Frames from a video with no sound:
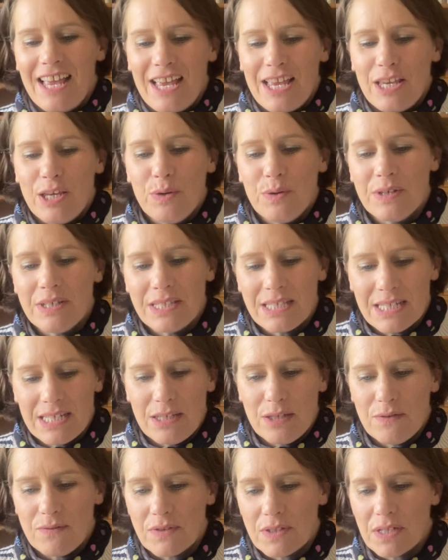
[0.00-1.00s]
You always think
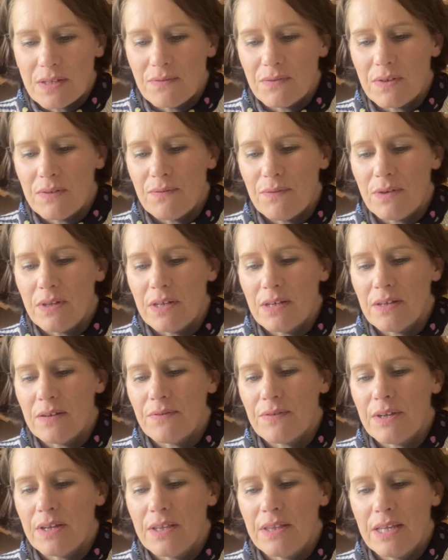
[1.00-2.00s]
you've stuffed it full enough,
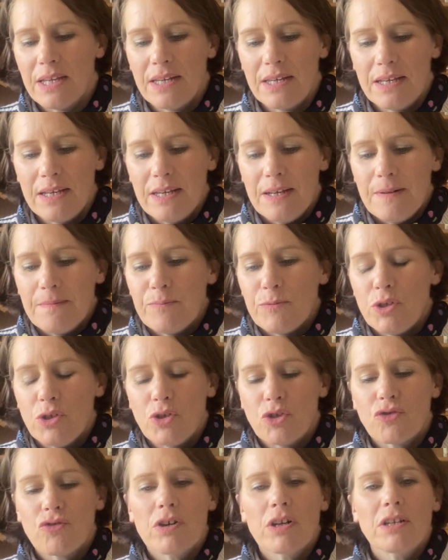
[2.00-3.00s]
and then you
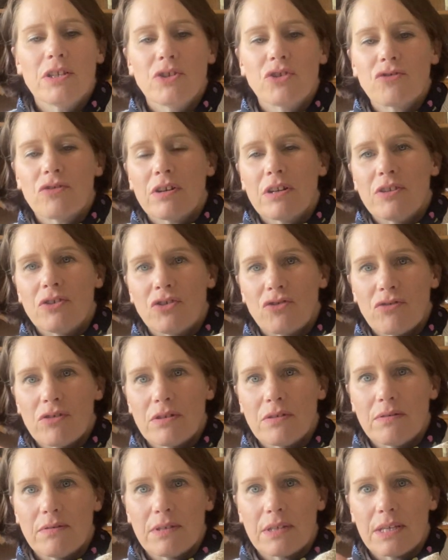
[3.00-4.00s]
struggle and struggle and
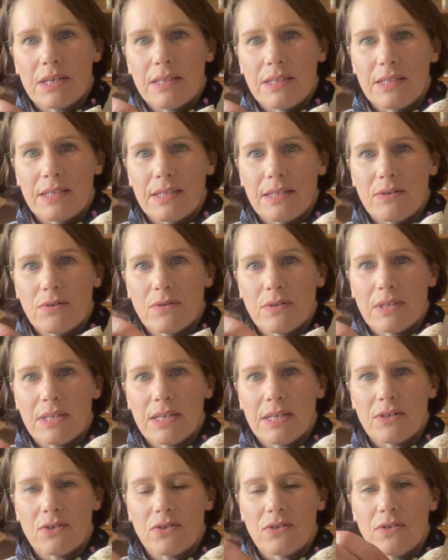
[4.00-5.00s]
struggle to get this little
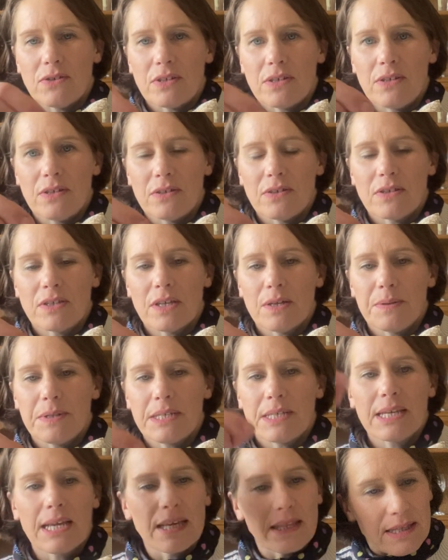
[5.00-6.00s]
section so you can sew it
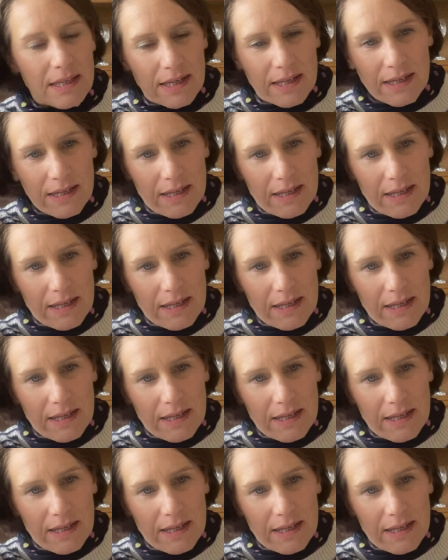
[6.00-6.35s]
together.